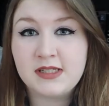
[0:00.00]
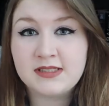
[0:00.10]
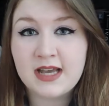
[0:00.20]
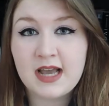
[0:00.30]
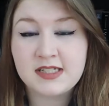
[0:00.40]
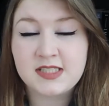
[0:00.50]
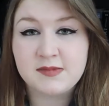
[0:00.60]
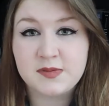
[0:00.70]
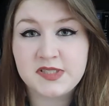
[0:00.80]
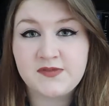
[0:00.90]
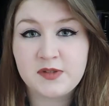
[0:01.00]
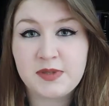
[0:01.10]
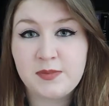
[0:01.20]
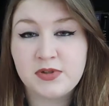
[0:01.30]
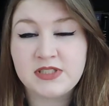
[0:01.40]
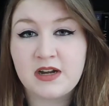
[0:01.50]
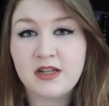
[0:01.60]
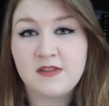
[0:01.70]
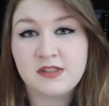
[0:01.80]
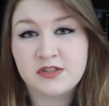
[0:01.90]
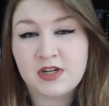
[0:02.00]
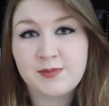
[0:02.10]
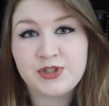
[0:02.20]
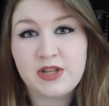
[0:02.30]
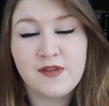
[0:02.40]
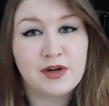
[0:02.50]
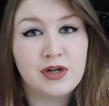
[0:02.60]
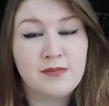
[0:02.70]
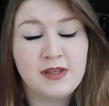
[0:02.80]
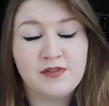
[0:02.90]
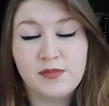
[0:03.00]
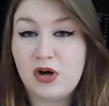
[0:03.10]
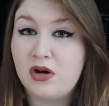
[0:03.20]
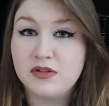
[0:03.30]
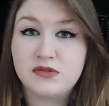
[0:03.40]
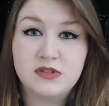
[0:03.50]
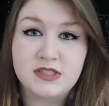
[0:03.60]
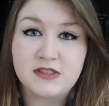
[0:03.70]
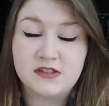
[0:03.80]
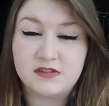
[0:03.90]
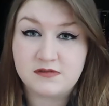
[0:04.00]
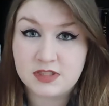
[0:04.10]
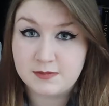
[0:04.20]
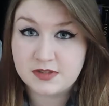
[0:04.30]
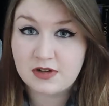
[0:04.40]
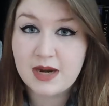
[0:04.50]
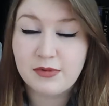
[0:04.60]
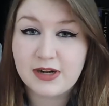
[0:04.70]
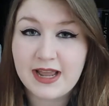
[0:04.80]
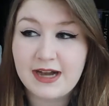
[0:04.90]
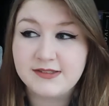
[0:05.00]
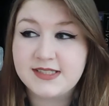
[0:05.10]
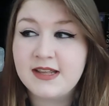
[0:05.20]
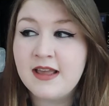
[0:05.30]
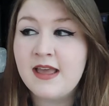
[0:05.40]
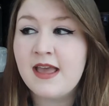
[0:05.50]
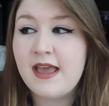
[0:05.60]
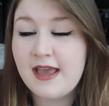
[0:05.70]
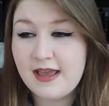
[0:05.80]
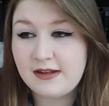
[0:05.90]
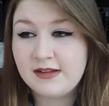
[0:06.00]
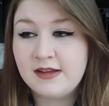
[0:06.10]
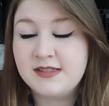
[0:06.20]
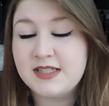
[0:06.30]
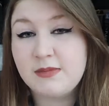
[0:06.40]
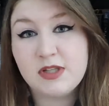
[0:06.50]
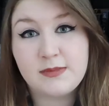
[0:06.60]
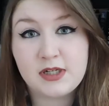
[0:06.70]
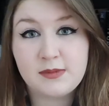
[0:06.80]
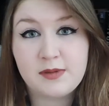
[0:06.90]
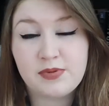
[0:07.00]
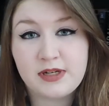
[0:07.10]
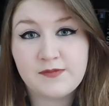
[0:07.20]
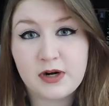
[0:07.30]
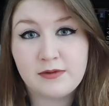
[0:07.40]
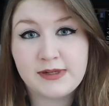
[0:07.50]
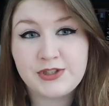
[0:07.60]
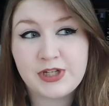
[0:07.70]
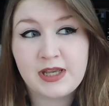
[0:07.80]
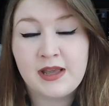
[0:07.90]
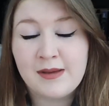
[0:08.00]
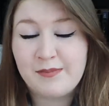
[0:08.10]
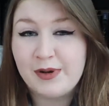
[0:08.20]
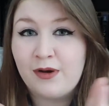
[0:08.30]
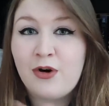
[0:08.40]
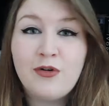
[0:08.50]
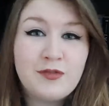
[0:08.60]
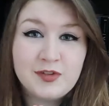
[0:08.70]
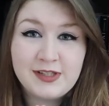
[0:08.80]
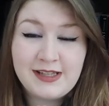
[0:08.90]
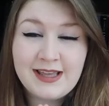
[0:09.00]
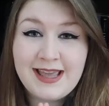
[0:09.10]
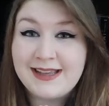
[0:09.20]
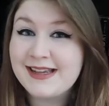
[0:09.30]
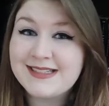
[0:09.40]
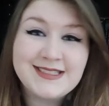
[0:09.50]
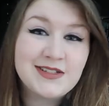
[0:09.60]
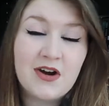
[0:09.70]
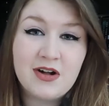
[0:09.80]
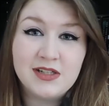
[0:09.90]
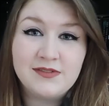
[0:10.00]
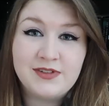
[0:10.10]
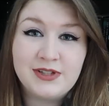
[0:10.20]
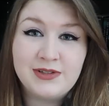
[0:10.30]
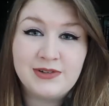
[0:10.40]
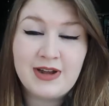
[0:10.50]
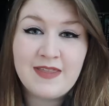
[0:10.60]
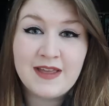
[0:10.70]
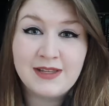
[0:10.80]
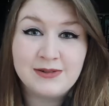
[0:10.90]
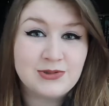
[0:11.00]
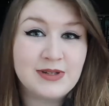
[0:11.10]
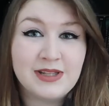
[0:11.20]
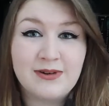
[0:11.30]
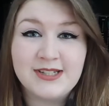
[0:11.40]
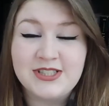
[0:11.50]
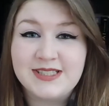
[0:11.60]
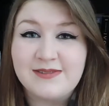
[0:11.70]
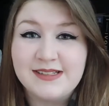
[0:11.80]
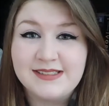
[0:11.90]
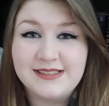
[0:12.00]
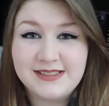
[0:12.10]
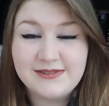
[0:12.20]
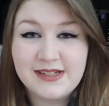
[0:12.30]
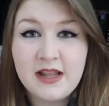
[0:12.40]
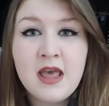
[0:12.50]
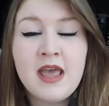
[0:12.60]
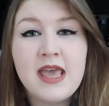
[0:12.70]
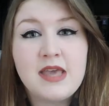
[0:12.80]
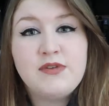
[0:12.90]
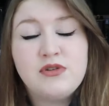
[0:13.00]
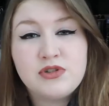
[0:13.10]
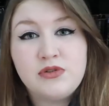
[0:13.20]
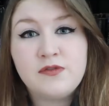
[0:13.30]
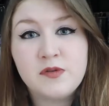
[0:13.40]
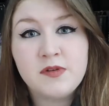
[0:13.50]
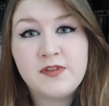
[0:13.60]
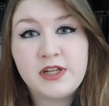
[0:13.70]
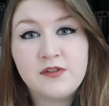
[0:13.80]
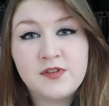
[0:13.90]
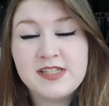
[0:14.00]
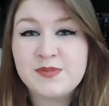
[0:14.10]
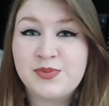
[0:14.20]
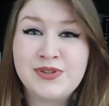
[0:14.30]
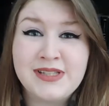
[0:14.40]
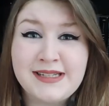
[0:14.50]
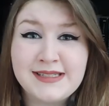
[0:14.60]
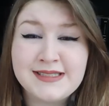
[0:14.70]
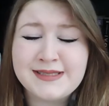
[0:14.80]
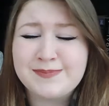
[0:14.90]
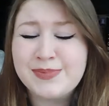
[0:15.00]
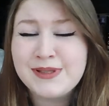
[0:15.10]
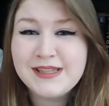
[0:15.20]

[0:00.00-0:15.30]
going to tag some specific people down in the description. They're going to be from all sorts of different subscriber counts, and some of them are going to be pretty far reaching, but hopefully it gets to all of you and that you enjoyed the questions and want to do it. If you do film a video for this, please